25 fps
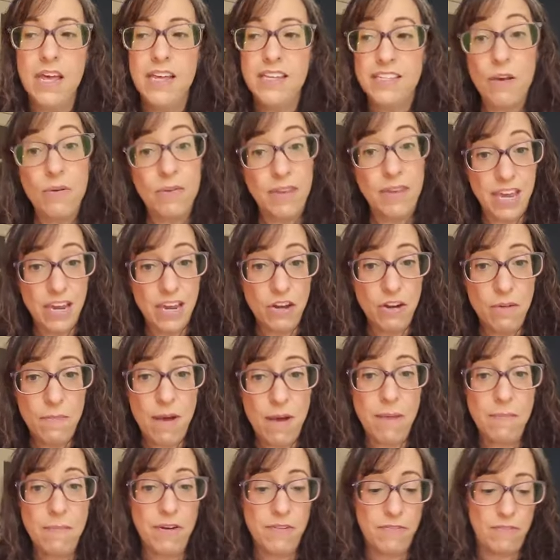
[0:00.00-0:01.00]
So get your
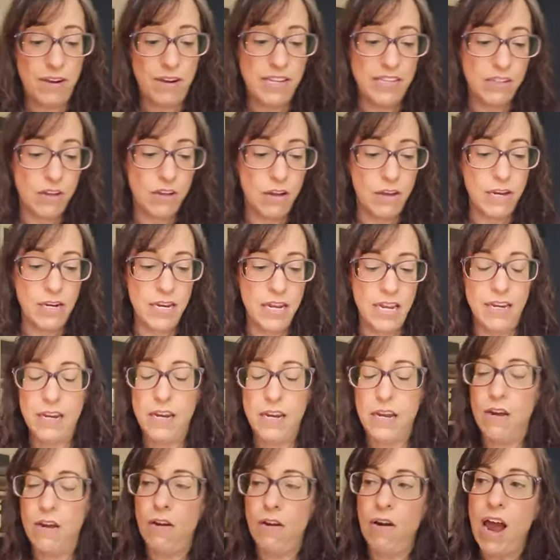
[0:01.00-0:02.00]
mama friends on in
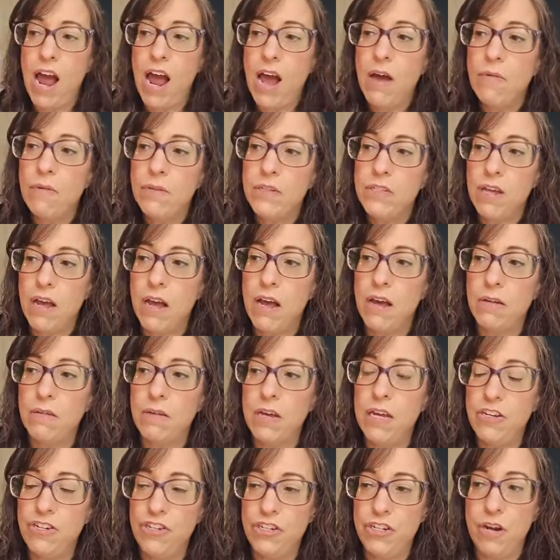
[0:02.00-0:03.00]
here. I will talk
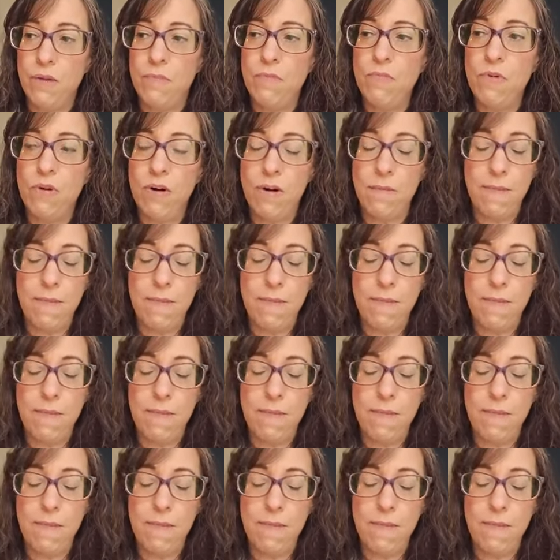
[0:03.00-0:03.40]
and share more